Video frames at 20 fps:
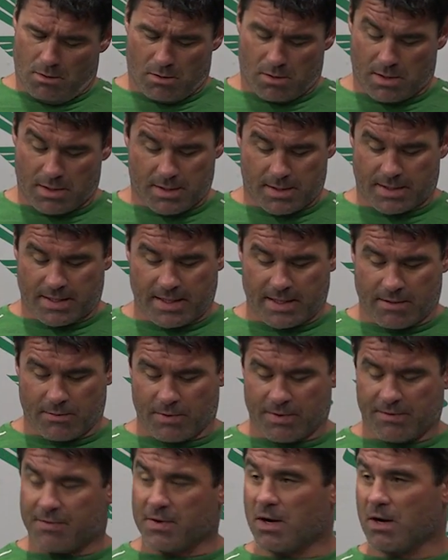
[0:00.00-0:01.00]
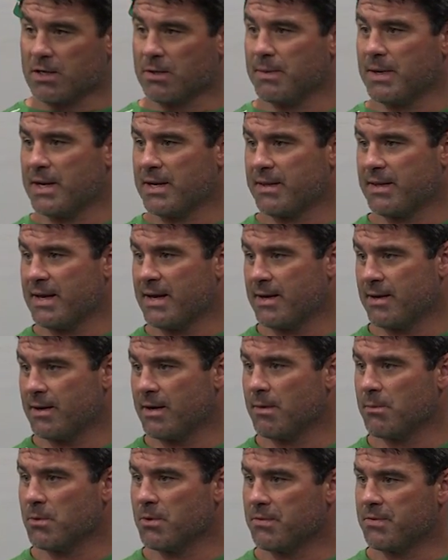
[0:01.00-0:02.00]
Well, again, we've talked about that a
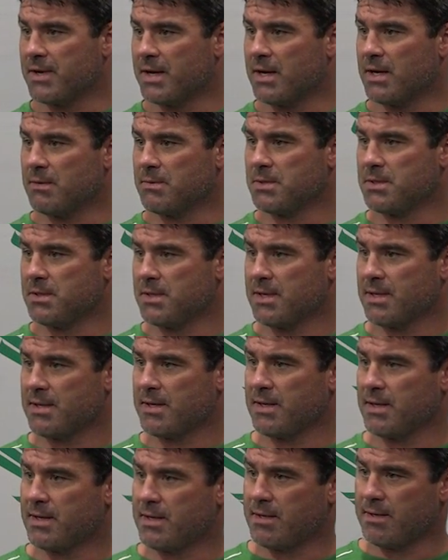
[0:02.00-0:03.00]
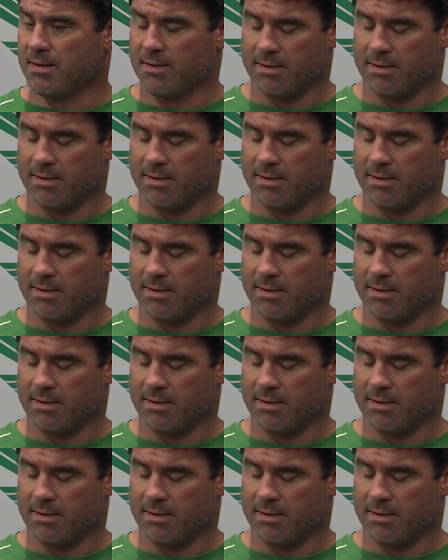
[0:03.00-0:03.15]
number of times, I think,